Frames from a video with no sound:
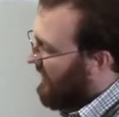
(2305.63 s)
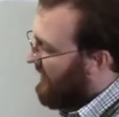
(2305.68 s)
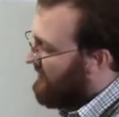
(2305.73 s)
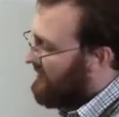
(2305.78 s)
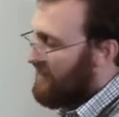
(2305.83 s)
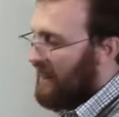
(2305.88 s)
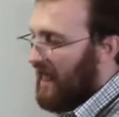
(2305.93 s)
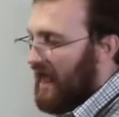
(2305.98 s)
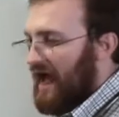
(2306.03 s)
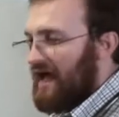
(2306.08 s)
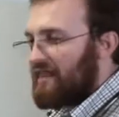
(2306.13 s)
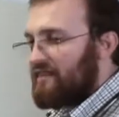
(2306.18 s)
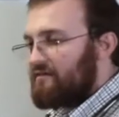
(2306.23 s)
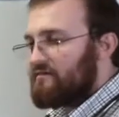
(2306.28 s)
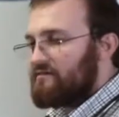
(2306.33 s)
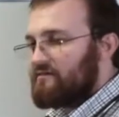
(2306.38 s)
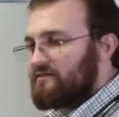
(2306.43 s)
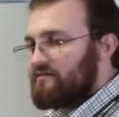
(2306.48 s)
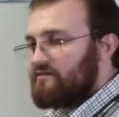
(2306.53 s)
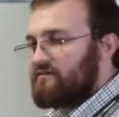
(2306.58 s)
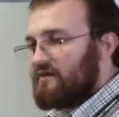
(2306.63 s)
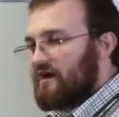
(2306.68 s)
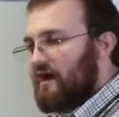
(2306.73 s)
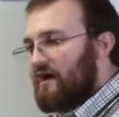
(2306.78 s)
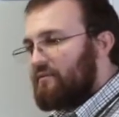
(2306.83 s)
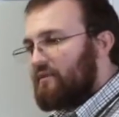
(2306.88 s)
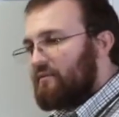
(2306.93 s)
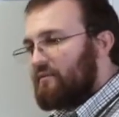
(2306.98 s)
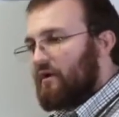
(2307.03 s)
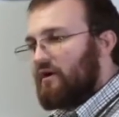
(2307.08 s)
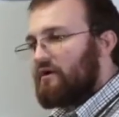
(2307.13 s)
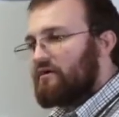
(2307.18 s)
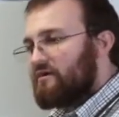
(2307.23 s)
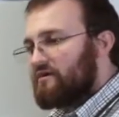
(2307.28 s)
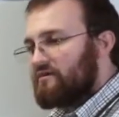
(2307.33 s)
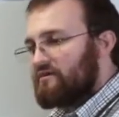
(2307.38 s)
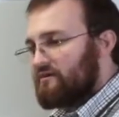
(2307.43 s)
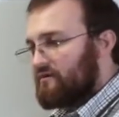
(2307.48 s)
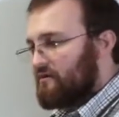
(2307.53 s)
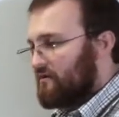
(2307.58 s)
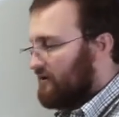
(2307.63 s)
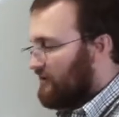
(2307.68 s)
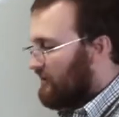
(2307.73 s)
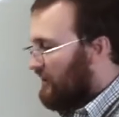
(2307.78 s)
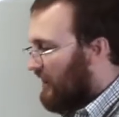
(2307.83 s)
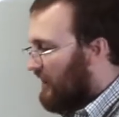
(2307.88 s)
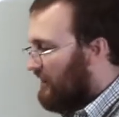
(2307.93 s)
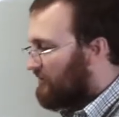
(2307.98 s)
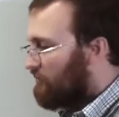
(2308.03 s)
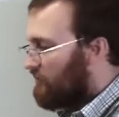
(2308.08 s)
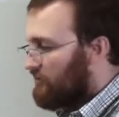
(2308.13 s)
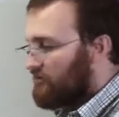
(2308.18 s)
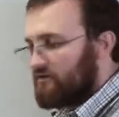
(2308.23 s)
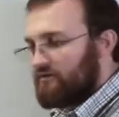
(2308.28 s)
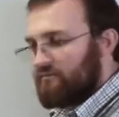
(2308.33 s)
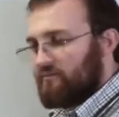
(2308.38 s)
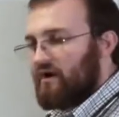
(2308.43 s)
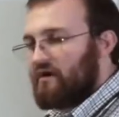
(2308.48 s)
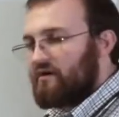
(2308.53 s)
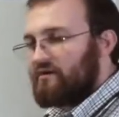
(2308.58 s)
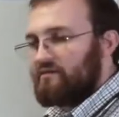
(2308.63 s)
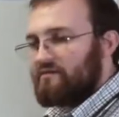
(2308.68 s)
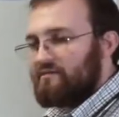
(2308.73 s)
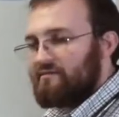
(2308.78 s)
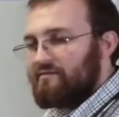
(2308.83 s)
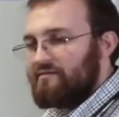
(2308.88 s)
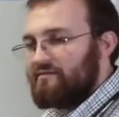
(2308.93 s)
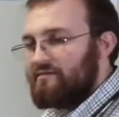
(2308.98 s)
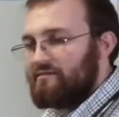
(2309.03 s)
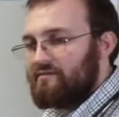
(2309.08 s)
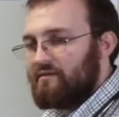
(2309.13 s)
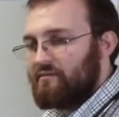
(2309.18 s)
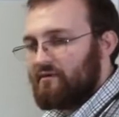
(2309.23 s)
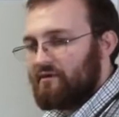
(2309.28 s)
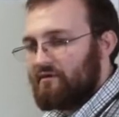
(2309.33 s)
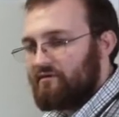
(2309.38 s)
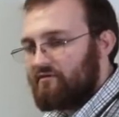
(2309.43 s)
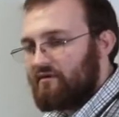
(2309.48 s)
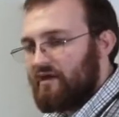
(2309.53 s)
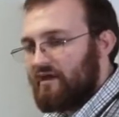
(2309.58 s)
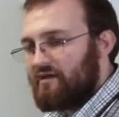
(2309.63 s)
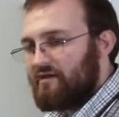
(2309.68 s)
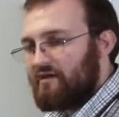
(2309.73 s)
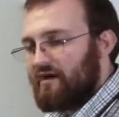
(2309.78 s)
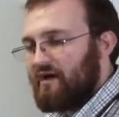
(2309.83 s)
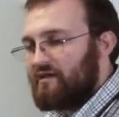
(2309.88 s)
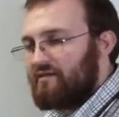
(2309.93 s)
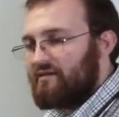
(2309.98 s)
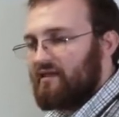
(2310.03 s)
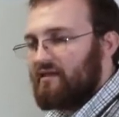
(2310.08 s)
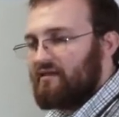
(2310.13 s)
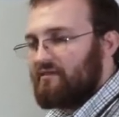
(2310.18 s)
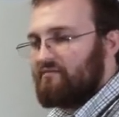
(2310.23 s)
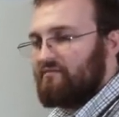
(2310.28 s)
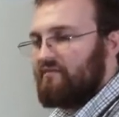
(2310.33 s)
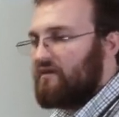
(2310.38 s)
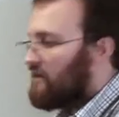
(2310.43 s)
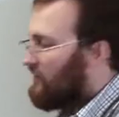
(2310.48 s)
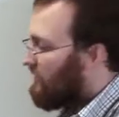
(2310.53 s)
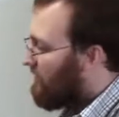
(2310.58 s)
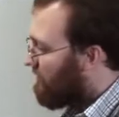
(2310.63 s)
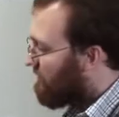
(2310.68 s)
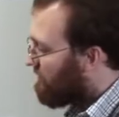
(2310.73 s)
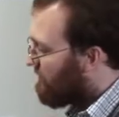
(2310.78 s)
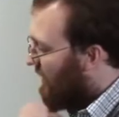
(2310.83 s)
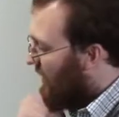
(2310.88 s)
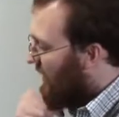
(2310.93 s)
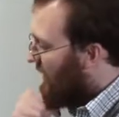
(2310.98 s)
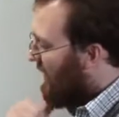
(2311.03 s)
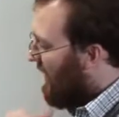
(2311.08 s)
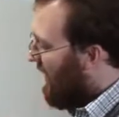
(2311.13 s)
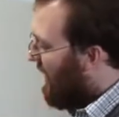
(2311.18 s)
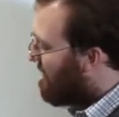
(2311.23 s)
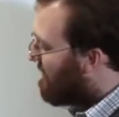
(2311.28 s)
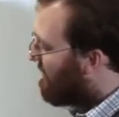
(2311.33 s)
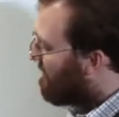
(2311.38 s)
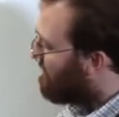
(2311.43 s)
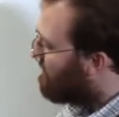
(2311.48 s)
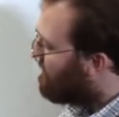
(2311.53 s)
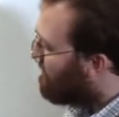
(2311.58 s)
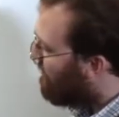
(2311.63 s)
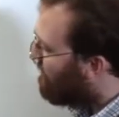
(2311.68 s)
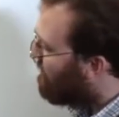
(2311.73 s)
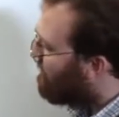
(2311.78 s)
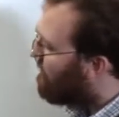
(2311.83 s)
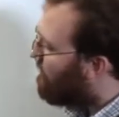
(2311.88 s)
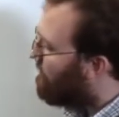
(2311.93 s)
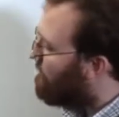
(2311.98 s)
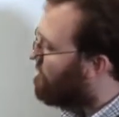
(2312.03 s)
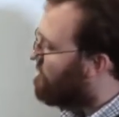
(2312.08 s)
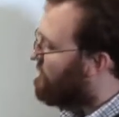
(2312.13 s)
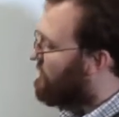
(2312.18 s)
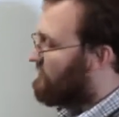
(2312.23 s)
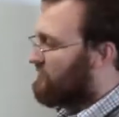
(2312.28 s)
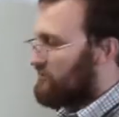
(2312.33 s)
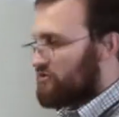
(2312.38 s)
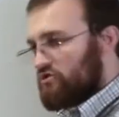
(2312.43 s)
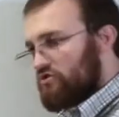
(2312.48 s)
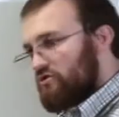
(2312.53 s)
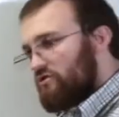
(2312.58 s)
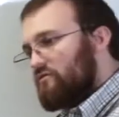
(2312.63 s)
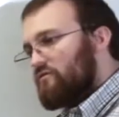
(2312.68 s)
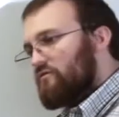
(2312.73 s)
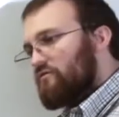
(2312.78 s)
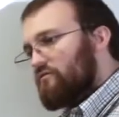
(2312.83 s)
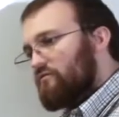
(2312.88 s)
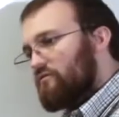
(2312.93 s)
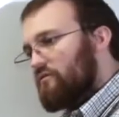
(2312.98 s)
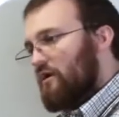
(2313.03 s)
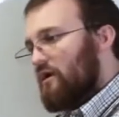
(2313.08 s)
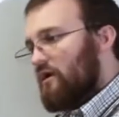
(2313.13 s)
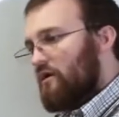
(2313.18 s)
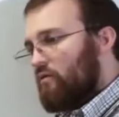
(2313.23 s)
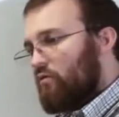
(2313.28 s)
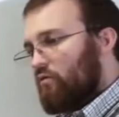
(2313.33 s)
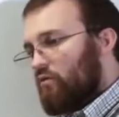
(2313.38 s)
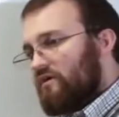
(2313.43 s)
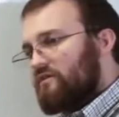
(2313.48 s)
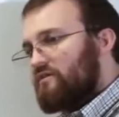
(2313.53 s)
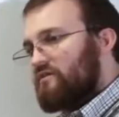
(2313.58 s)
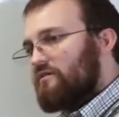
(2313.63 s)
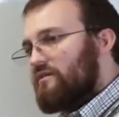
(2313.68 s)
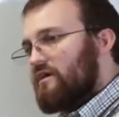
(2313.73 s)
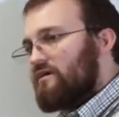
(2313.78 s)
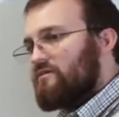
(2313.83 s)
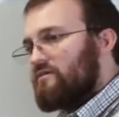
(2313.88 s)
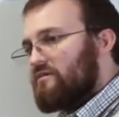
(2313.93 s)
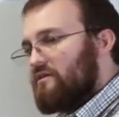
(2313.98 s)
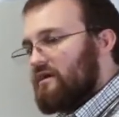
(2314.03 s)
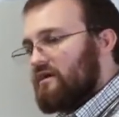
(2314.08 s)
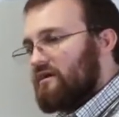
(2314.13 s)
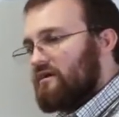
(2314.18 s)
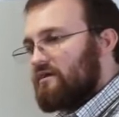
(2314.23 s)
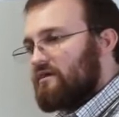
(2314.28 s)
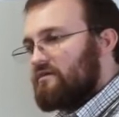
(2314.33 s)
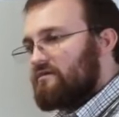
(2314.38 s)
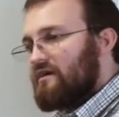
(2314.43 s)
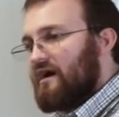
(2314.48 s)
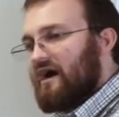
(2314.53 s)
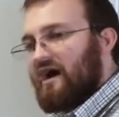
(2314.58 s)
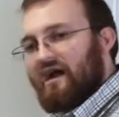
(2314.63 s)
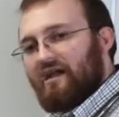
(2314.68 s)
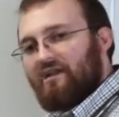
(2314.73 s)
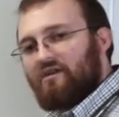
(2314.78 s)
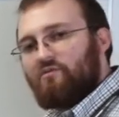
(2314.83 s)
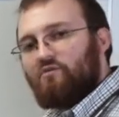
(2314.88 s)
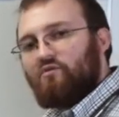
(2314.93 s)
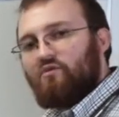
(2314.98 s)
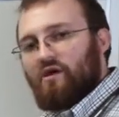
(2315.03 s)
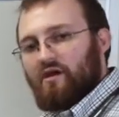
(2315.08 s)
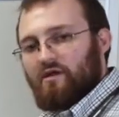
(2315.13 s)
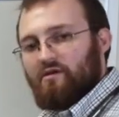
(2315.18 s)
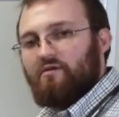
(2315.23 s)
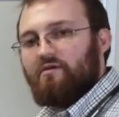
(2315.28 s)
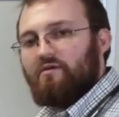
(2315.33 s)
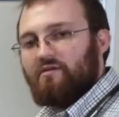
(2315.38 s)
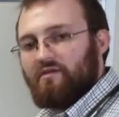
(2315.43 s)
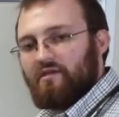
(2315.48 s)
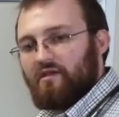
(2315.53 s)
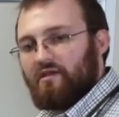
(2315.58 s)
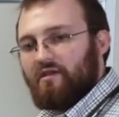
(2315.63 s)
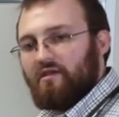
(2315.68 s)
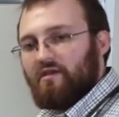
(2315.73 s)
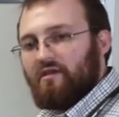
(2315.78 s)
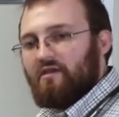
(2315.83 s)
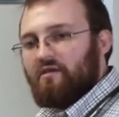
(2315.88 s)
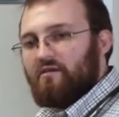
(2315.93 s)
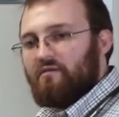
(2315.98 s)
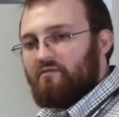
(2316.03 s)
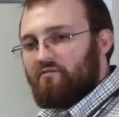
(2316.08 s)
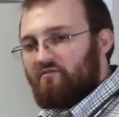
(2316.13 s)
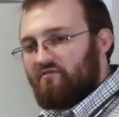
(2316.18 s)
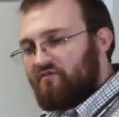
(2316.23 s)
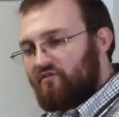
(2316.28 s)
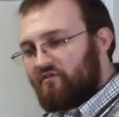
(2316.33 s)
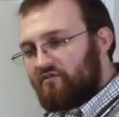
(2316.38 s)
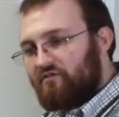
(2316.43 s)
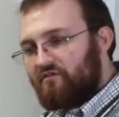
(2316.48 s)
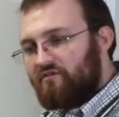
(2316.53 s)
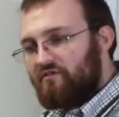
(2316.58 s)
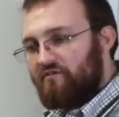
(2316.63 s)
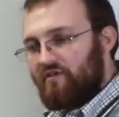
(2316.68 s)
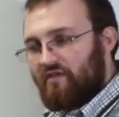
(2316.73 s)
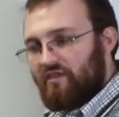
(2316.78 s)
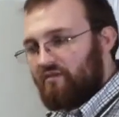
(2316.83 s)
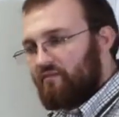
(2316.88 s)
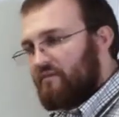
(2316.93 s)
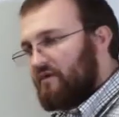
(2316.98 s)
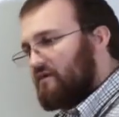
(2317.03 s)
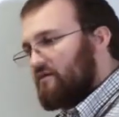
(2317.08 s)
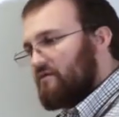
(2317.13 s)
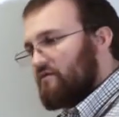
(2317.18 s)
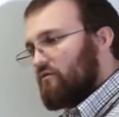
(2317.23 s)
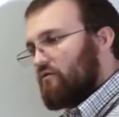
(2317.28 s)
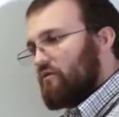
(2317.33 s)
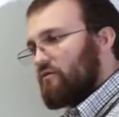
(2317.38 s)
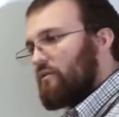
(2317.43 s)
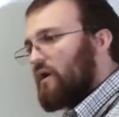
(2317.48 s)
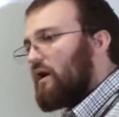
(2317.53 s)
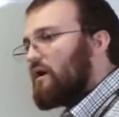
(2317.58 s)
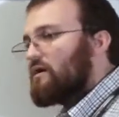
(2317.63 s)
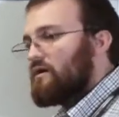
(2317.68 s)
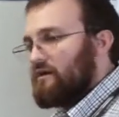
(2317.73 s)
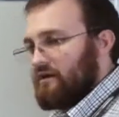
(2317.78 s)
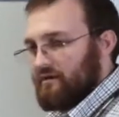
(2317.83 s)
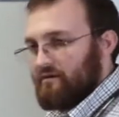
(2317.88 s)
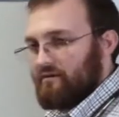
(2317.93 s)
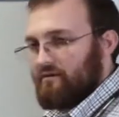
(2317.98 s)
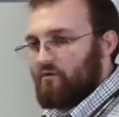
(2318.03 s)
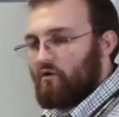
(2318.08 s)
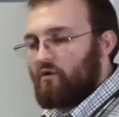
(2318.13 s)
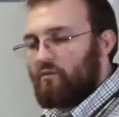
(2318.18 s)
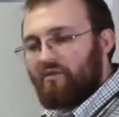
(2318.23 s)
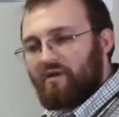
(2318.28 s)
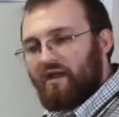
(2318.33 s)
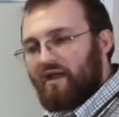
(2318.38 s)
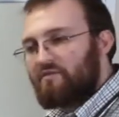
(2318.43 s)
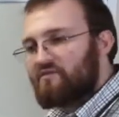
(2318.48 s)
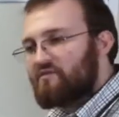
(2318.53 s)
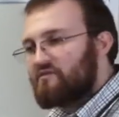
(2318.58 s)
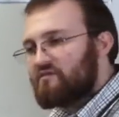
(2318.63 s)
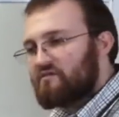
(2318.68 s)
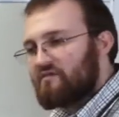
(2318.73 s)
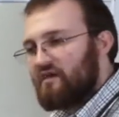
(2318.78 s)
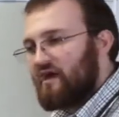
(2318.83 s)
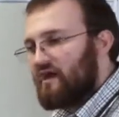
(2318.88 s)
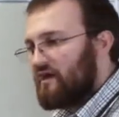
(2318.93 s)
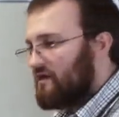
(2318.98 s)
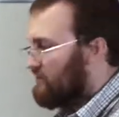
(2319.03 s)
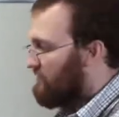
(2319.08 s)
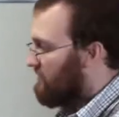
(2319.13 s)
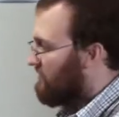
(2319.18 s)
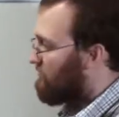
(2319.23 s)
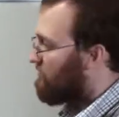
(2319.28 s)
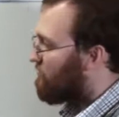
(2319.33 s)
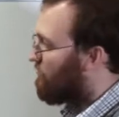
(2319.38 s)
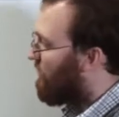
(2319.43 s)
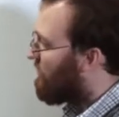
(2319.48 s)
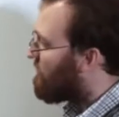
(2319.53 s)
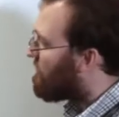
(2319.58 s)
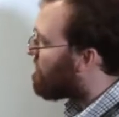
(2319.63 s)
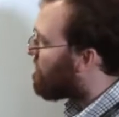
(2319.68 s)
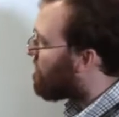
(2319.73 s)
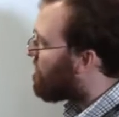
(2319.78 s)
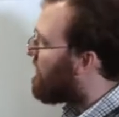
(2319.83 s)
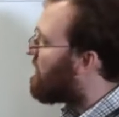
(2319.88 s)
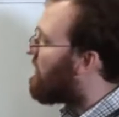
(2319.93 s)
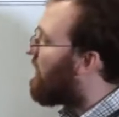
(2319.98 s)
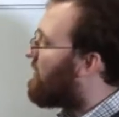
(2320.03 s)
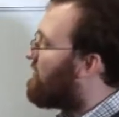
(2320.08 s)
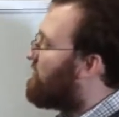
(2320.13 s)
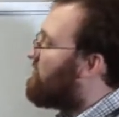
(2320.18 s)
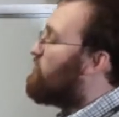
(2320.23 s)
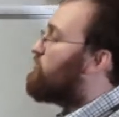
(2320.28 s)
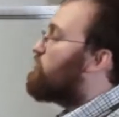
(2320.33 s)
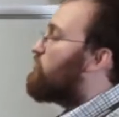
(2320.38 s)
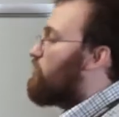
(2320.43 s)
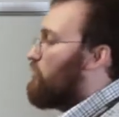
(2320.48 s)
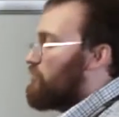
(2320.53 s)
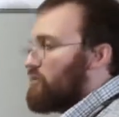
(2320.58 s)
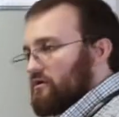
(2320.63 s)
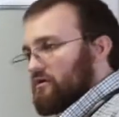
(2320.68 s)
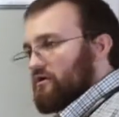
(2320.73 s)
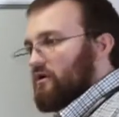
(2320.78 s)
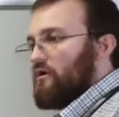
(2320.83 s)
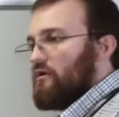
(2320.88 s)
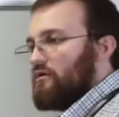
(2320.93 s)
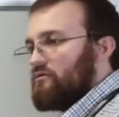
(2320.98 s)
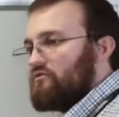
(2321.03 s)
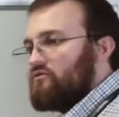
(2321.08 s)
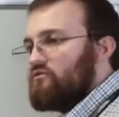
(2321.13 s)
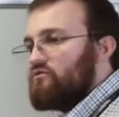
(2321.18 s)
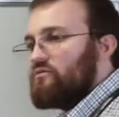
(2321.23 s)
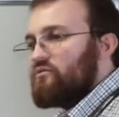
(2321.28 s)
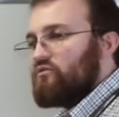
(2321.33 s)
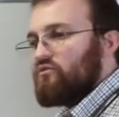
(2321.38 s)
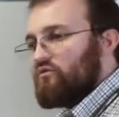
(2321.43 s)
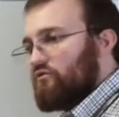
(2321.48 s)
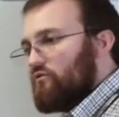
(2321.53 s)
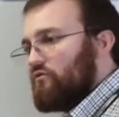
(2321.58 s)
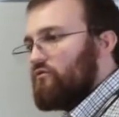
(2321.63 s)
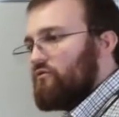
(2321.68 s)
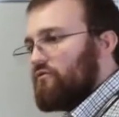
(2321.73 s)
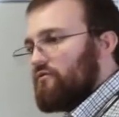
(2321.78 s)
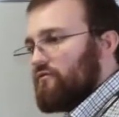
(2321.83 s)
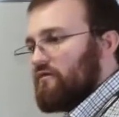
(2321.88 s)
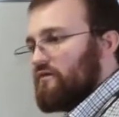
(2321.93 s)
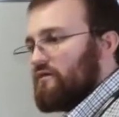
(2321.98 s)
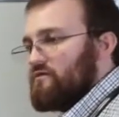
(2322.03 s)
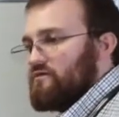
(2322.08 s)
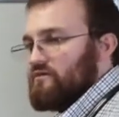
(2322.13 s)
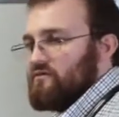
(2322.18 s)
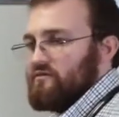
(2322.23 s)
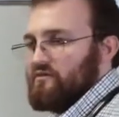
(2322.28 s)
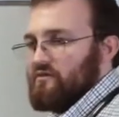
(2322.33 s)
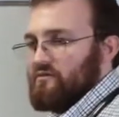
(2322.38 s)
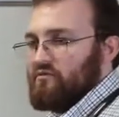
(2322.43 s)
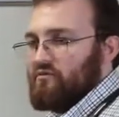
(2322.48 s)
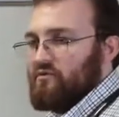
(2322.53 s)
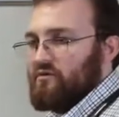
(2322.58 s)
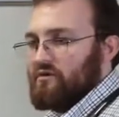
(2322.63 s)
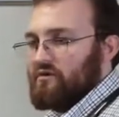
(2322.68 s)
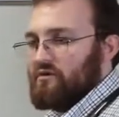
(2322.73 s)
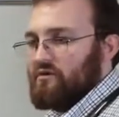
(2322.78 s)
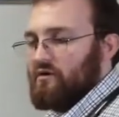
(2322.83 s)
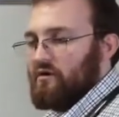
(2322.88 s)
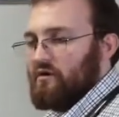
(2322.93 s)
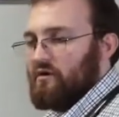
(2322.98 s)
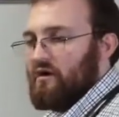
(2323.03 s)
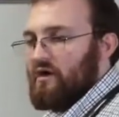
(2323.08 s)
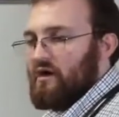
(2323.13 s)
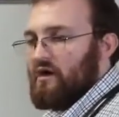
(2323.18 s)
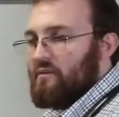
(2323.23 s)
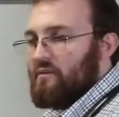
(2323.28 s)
And then Alice can say, I'm a marketer and I want to market the system and create content and videos. And now the token holders get to choose what do they think is a higher priority, further development or marketing. Or perhaps a scientist wants to write a new protocol to improve the existing protocol.